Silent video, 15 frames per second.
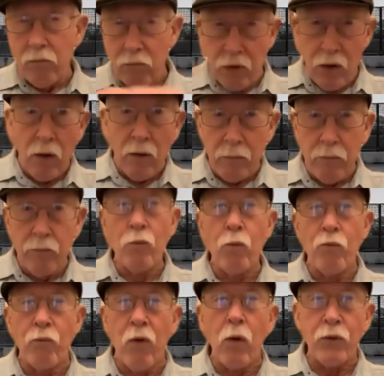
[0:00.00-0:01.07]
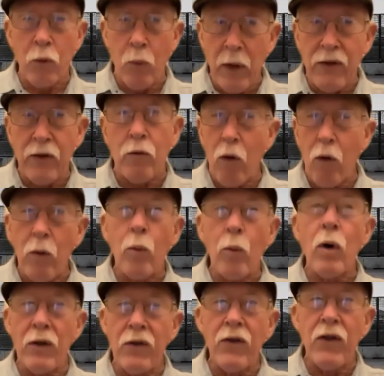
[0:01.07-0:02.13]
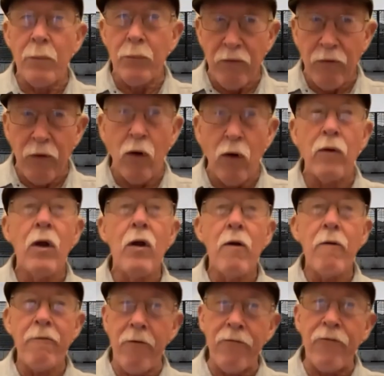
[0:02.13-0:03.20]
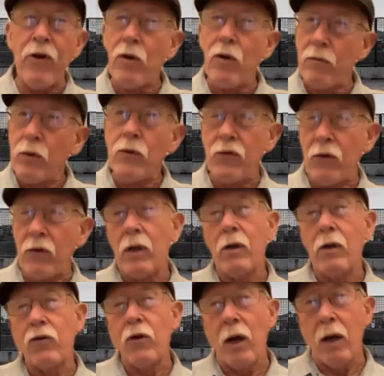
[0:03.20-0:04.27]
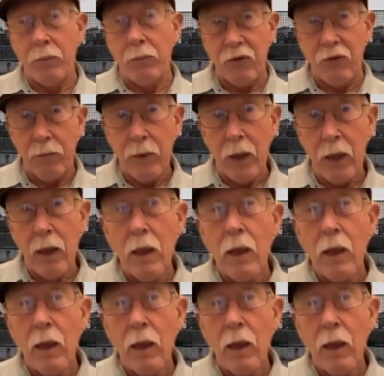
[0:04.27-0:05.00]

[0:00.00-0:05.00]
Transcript: you know, vote the way the grower wanted them to vote for fear of losing their jobs.